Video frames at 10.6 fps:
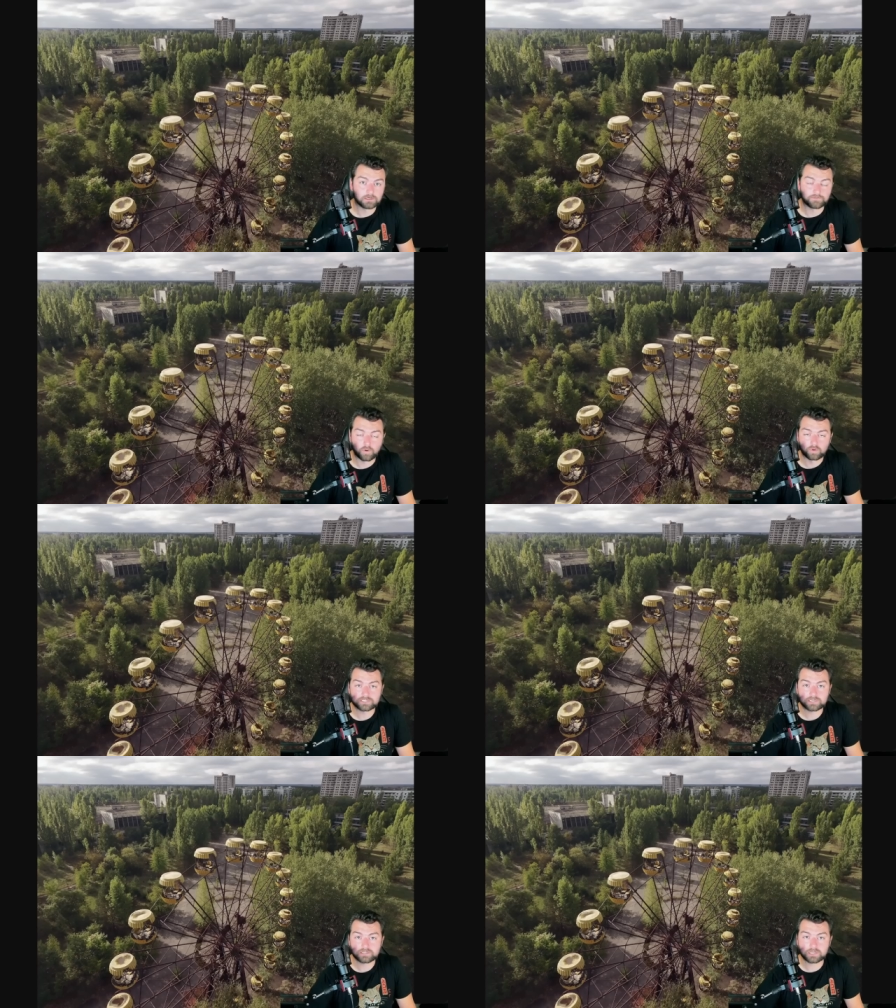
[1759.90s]
Of
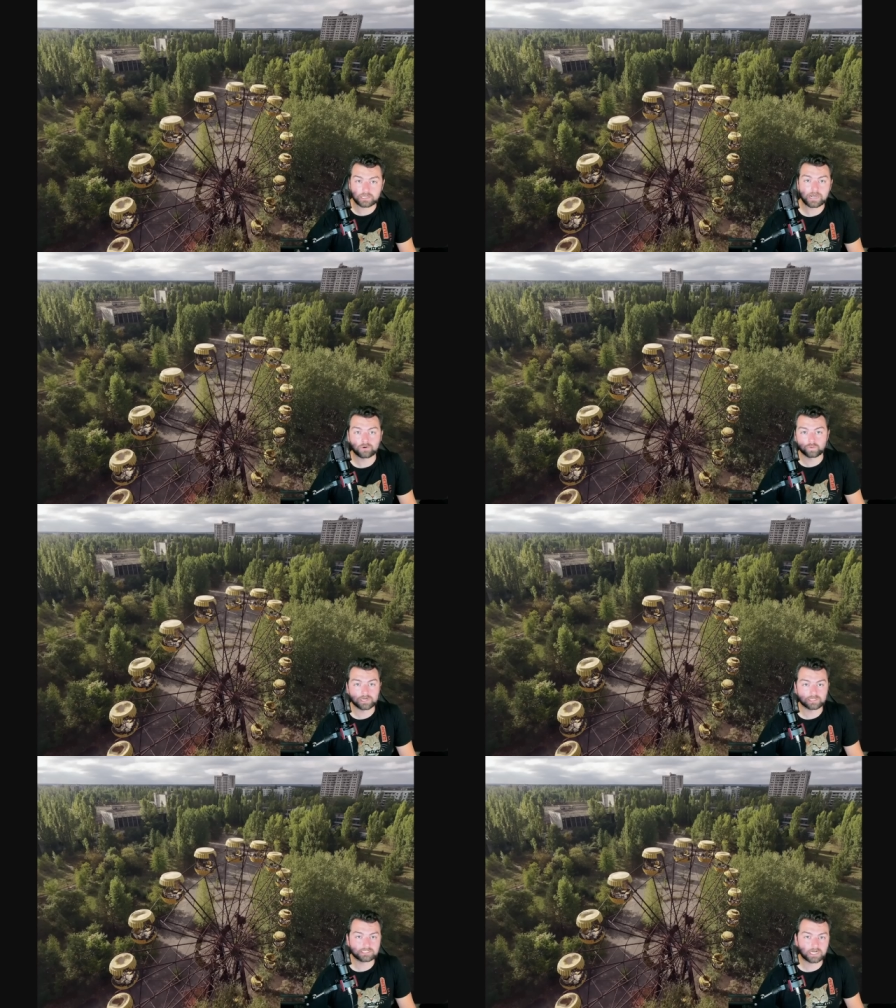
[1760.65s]
course, the cloud would
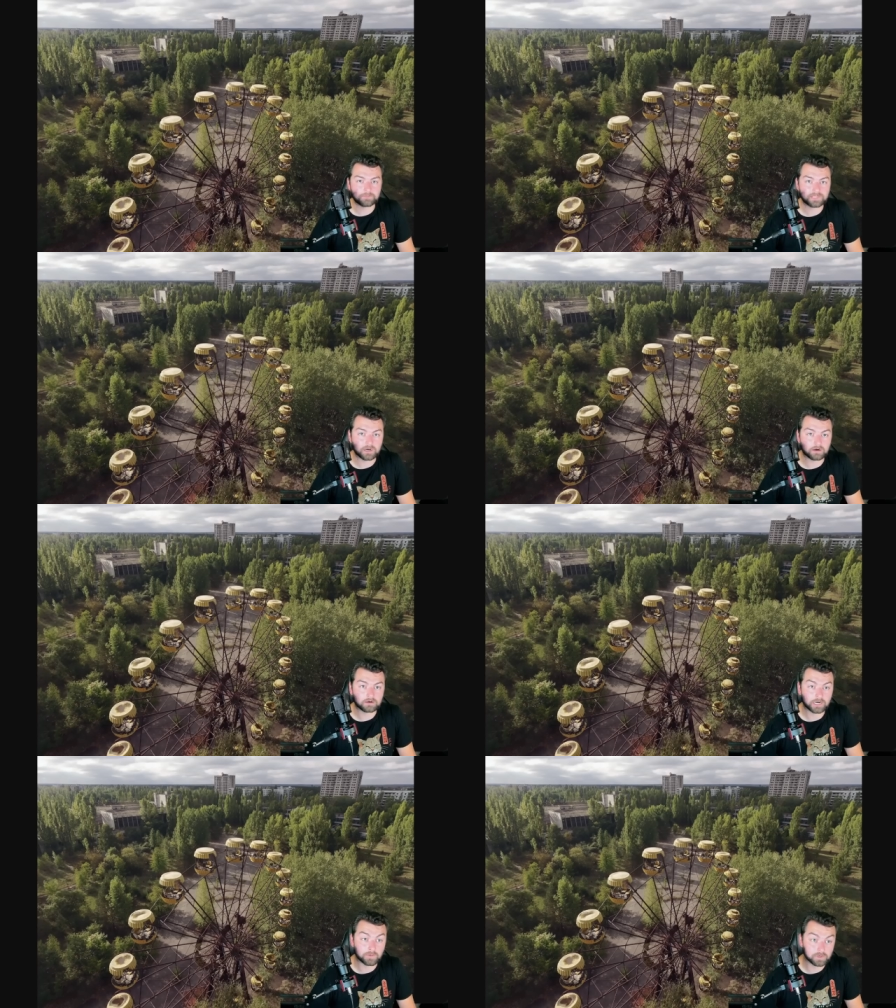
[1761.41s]
not stop
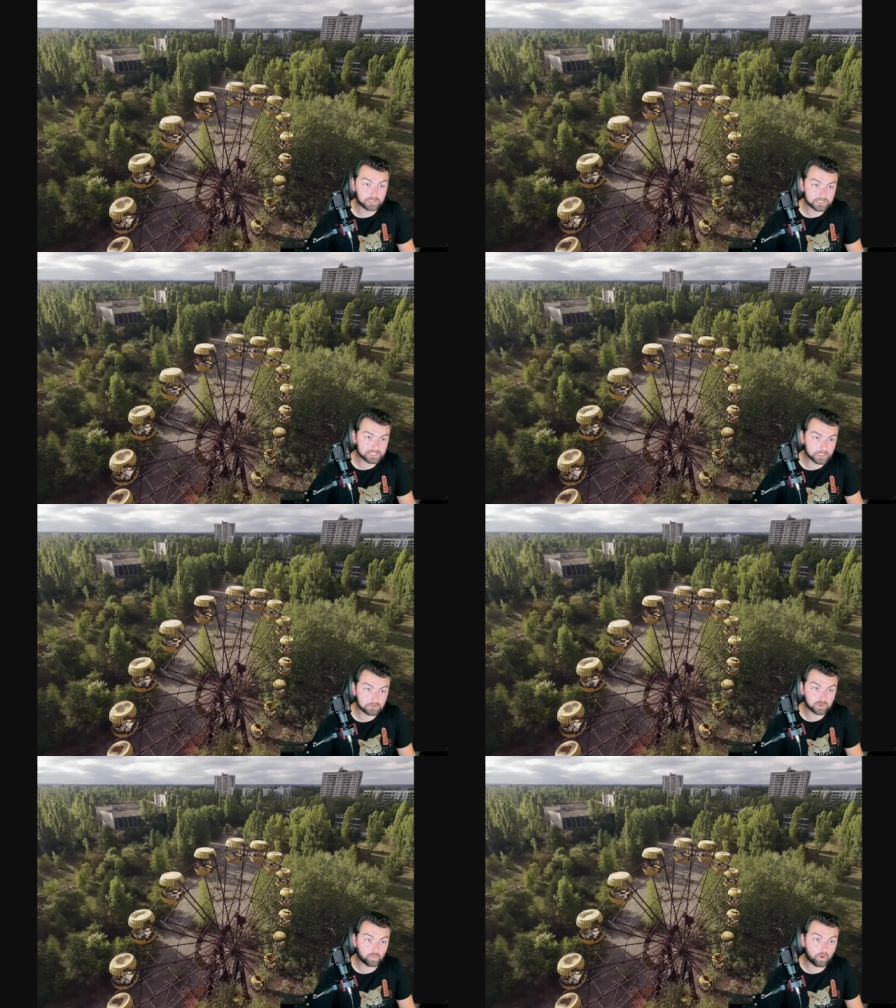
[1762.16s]
there and would
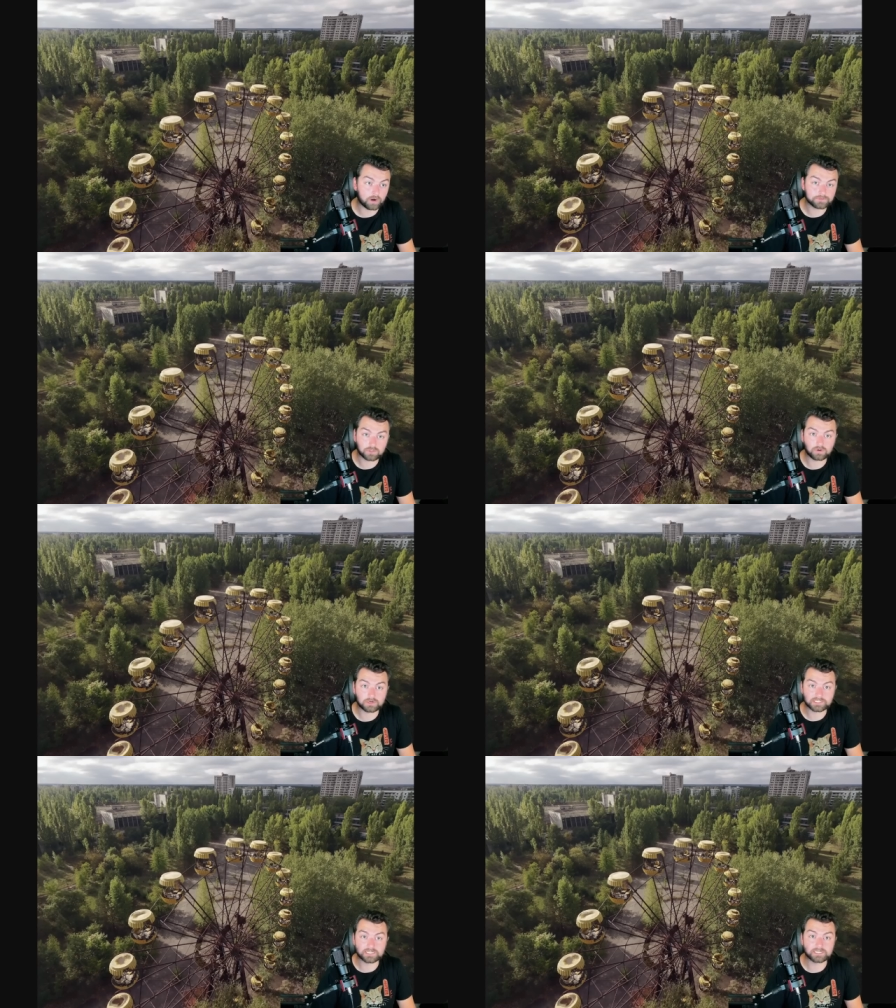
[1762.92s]
continue to waft
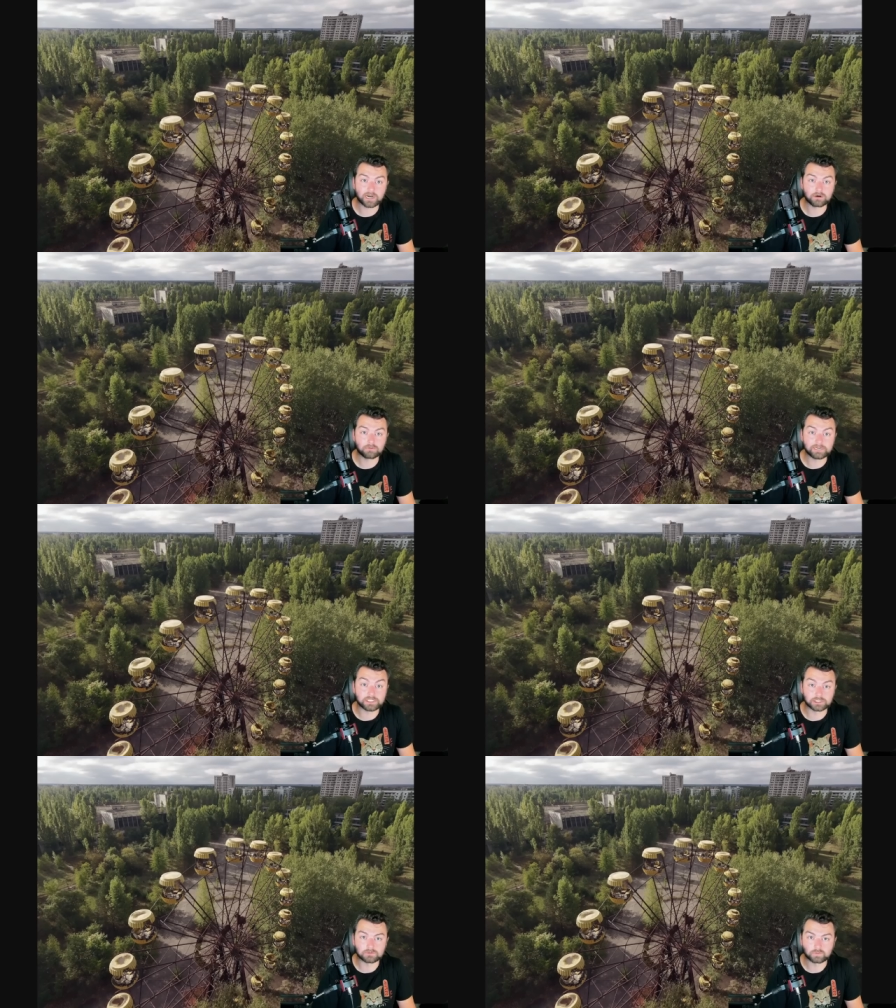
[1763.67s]
across the entire
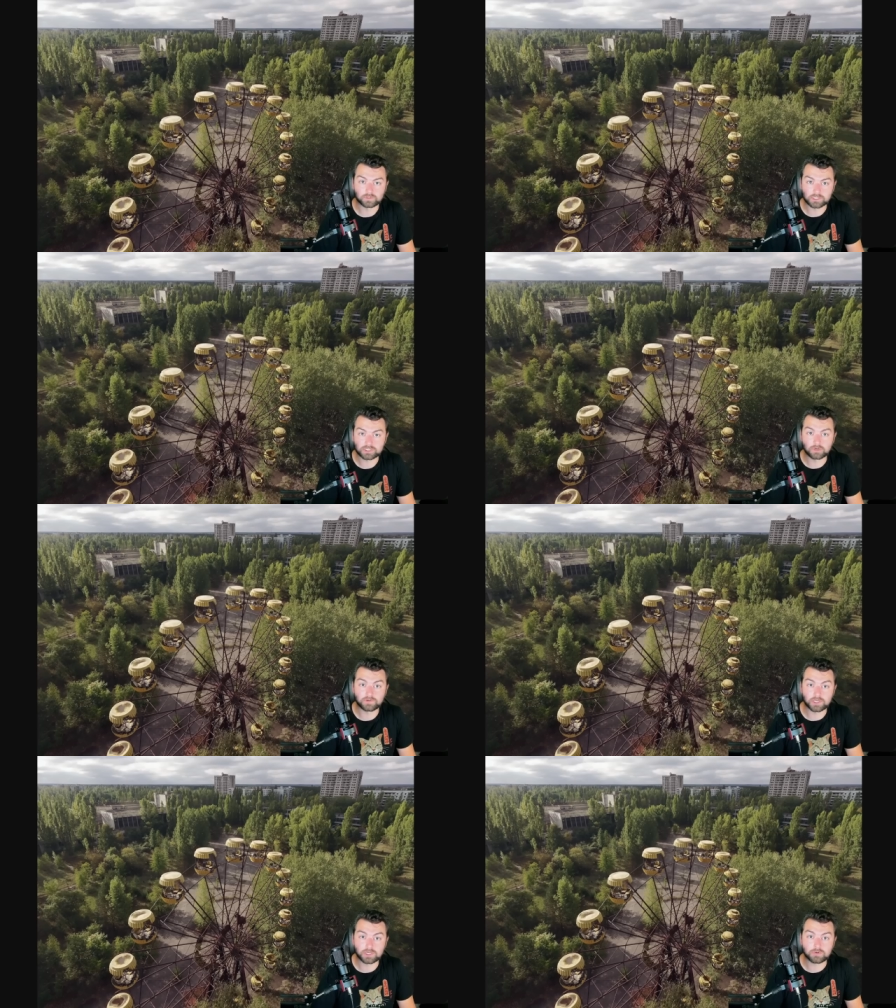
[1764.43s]
region with the
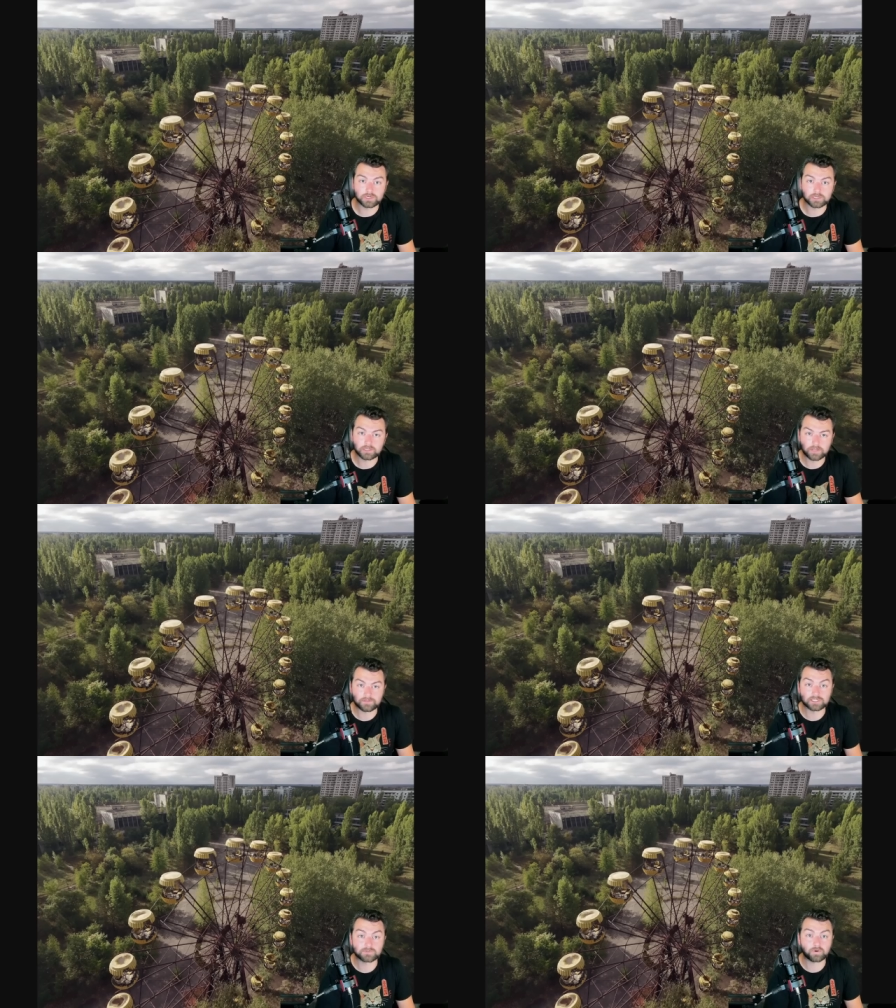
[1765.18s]
Soviet Union
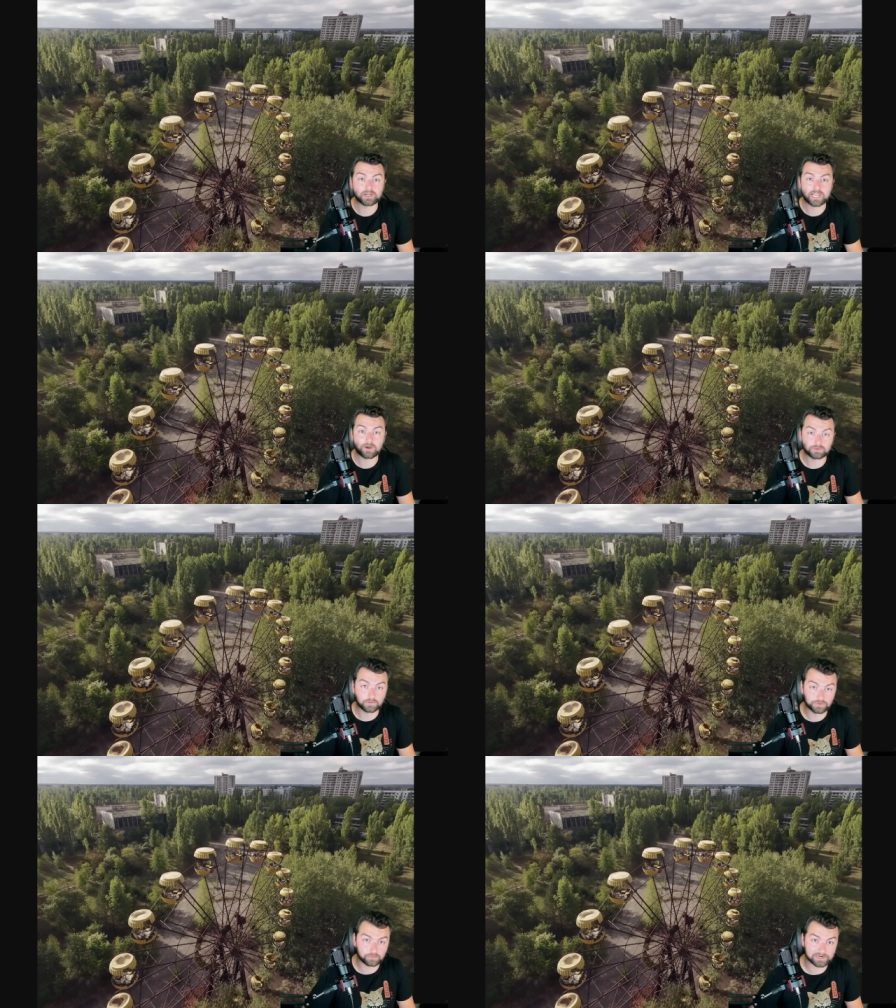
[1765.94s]
and then spreading out
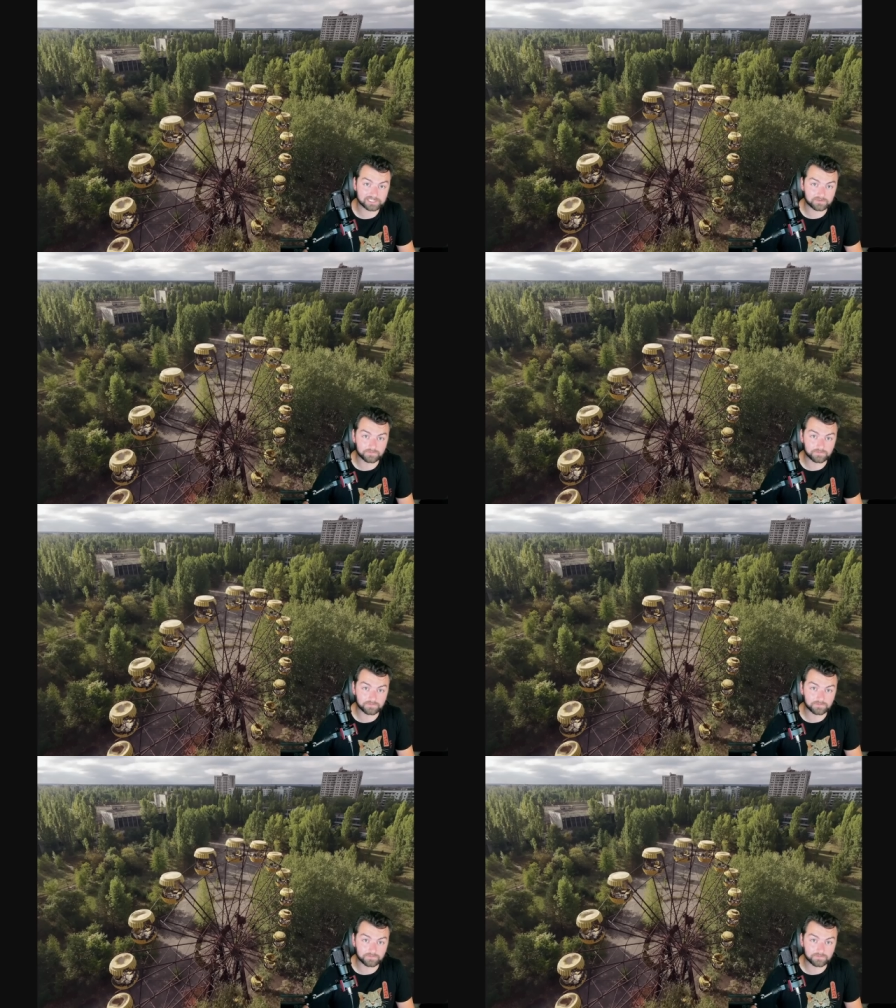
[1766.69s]
over the rest of